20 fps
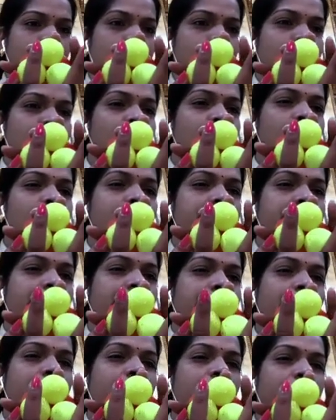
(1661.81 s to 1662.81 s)
That is
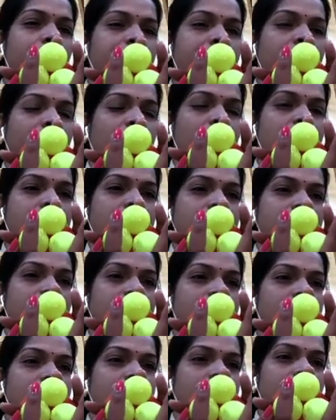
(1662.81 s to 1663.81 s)
2 yellow
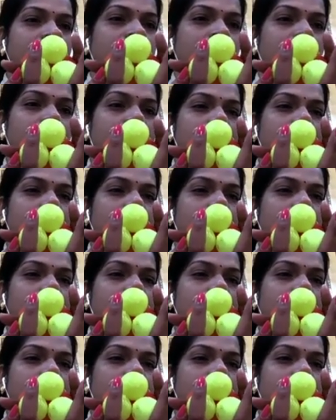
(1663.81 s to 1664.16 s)
down